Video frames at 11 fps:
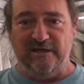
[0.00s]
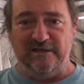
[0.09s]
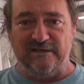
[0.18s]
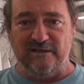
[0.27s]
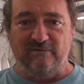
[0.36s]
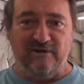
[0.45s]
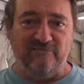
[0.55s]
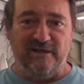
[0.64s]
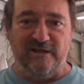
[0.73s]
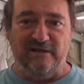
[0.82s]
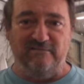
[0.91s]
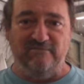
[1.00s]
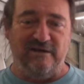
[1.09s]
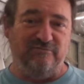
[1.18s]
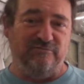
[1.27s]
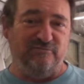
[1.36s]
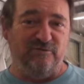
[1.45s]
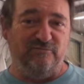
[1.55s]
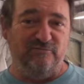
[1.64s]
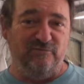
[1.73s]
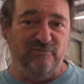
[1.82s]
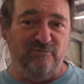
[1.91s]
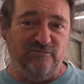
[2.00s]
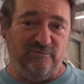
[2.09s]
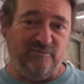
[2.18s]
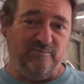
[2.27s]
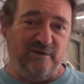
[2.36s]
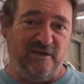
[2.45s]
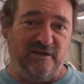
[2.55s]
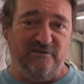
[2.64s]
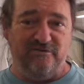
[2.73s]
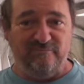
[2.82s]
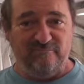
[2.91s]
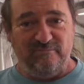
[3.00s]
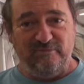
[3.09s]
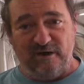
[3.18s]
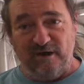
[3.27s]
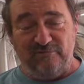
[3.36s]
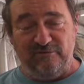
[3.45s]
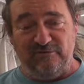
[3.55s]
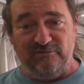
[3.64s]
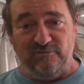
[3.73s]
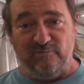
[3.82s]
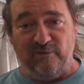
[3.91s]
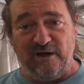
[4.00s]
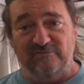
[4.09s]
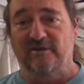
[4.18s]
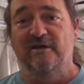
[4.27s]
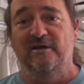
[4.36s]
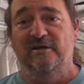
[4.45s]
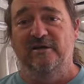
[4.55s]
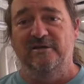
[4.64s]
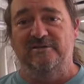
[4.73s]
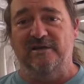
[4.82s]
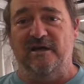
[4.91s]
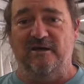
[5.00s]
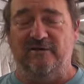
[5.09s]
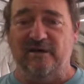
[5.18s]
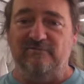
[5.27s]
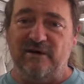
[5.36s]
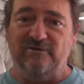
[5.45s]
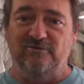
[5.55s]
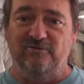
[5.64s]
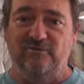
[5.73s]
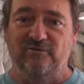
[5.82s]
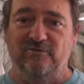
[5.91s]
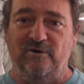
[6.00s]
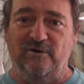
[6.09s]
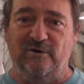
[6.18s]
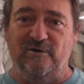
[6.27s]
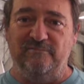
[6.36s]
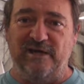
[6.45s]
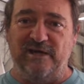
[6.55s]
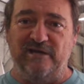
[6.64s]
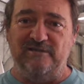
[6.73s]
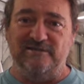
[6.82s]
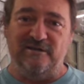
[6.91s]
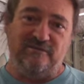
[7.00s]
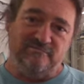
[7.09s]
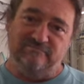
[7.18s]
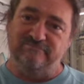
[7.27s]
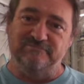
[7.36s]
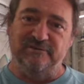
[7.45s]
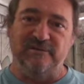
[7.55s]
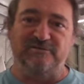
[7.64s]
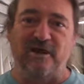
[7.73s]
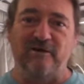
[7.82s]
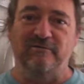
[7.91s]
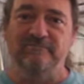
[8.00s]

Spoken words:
Go over there, have some good food, some good beers, hopefully some good waves. So I'm going to run you through what I'm taking. So let's go.